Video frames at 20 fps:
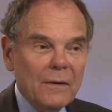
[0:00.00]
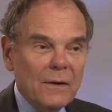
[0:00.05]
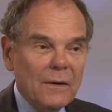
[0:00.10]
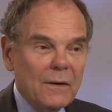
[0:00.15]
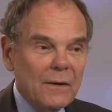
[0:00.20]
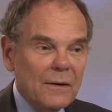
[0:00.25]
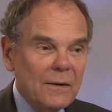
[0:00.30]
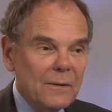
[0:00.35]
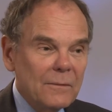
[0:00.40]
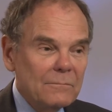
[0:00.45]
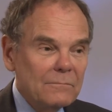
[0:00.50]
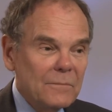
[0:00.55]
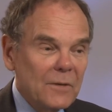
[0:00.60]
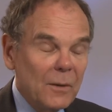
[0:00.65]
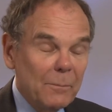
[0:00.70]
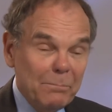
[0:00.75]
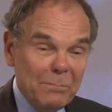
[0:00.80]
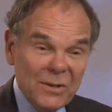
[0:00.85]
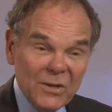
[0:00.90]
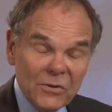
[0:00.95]

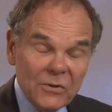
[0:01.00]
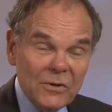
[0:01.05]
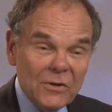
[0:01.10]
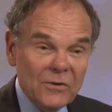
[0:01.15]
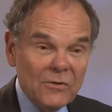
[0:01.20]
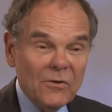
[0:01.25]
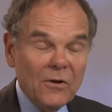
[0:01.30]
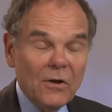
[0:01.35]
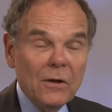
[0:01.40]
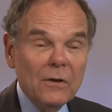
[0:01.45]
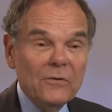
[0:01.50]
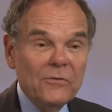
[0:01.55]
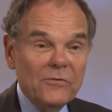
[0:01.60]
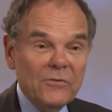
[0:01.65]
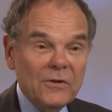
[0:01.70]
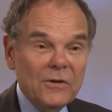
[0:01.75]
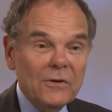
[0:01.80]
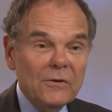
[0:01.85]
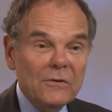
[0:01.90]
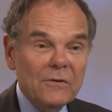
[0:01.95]
$1 billion a
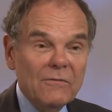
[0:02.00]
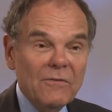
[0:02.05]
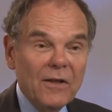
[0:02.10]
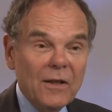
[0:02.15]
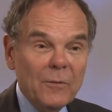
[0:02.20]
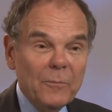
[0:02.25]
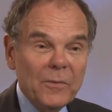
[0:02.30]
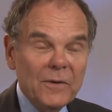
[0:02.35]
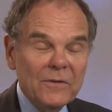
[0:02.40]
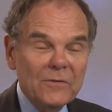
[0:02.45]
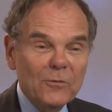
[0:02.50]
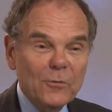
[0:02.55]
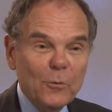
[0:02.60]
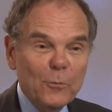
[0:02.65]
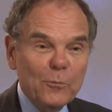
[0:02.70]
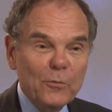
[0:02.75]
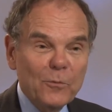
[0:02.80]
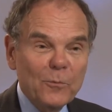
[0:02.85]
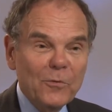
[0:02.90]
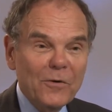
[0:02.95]
year developing their
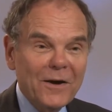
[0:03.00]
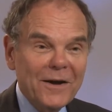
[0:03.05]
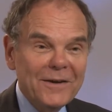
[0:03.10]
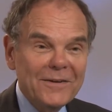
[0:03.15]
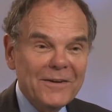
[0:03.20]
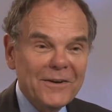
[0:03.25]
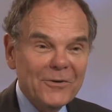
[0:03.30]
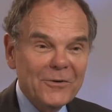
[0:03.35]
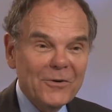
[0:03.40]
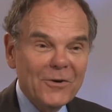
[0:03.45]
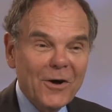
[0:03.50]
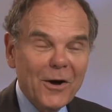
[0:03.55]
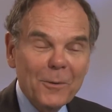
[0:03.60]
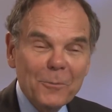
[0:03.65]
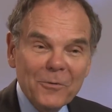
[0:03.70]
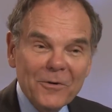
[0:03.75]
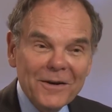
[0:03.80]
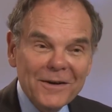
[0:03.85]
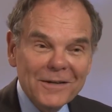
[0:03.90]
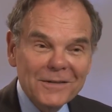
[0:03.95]
own proprietary
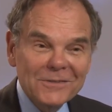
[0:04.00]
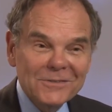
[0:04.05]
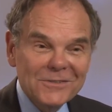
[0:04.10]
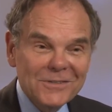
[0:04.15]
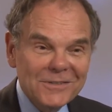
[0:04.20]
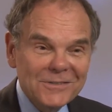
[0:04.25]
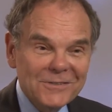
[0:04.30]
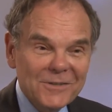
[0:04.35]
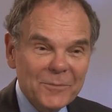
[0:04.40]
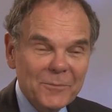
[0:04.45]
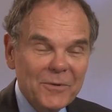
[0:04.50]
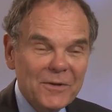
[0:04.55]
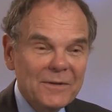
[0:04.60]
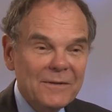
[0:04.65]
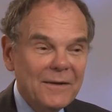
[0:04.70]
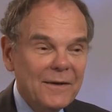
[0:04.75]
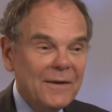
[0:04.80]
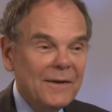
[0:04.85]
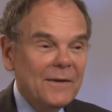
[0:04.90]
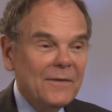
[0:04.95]
operating system.
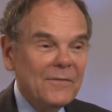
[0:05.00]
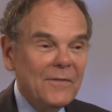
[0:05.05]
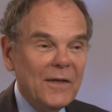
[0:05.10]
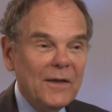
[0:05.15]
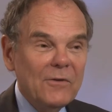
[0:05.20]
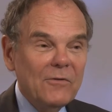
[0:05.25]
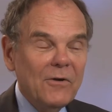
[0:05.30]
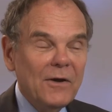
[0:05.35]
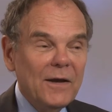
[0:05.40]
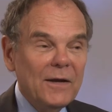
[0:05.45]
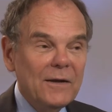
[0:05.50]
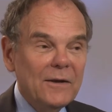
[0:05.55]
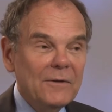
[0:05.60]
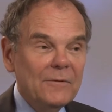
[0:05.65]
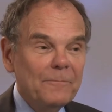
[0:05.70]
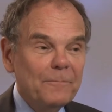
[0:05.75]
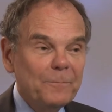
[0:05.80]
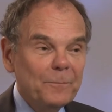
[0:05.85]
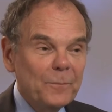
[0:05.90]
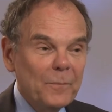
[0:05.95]
And they
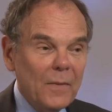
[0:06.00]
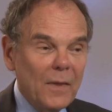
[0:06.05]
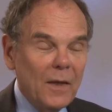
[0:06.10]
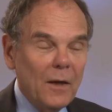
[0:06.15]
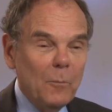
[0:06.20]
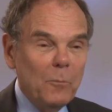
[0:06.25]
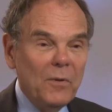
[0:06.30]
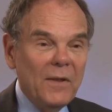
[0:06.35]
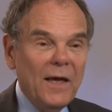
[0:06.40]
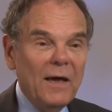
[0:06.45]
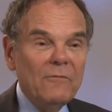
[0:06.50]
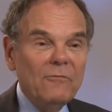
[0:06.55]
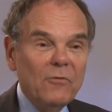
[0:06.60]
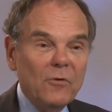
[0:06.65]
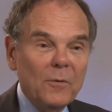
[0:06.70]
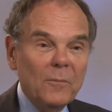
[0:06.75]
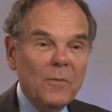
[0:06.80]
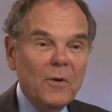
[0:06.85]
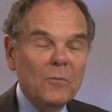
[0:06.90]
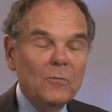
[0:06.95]
created a
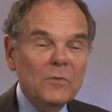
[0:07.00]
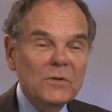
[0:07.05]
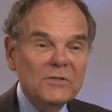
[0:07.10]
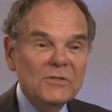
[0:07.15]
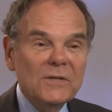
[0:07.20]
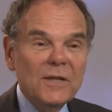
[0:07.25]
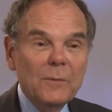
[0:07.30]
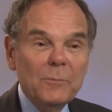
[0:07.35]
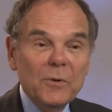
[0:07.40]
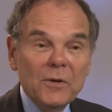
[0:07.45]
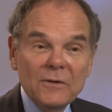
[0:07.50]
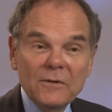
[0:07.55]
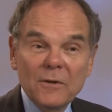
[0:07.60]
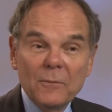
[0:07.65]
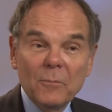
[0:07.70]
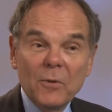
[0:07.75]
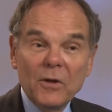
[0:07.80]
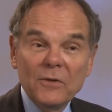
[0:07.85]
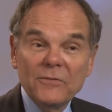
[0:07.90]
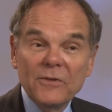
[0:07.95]
platform on which they built a
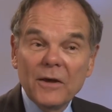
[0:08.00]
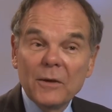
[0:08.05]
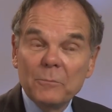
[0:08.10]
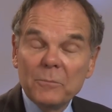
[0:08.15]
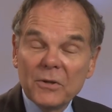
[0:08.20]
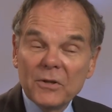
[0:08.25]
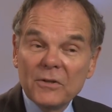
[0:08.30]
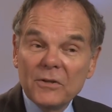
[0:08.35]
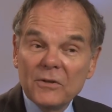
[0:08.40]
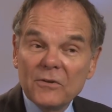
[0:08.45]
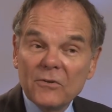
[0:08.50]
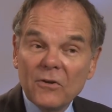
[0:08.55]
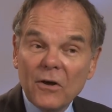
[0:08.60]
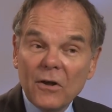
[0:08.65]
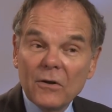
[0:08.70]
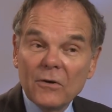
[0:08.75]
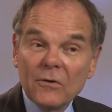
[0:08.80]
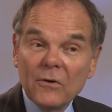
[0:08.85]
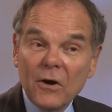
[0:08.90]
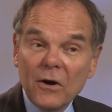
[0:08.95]

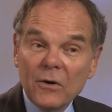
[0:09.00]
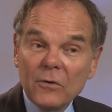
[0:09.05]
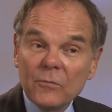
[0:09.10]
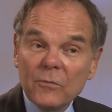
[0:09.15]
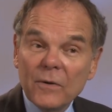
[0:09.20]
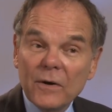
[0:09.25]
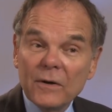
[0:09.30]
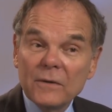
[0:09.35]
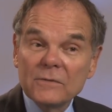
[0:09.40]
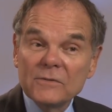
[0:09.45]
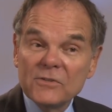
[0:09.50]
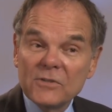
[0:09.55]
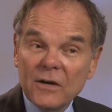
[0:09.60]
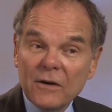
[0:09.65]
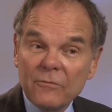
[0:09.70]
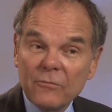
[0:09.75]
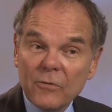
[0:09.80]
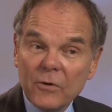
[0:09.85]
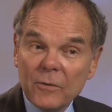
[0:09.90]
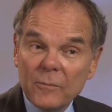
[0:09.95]
multi-billion-dollar hardware and
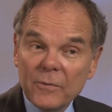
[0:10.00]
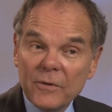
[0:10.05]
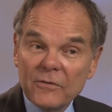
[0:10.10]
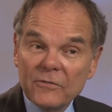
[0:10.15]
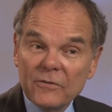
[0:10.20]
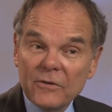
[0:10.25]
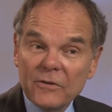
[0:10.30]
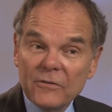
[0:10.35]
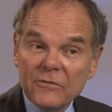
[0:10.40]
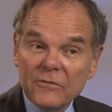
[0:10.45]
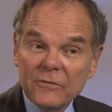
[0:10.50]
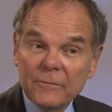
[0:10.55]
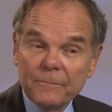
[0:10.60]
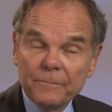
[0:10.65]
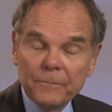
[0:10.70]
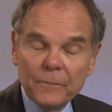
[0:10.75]
software business.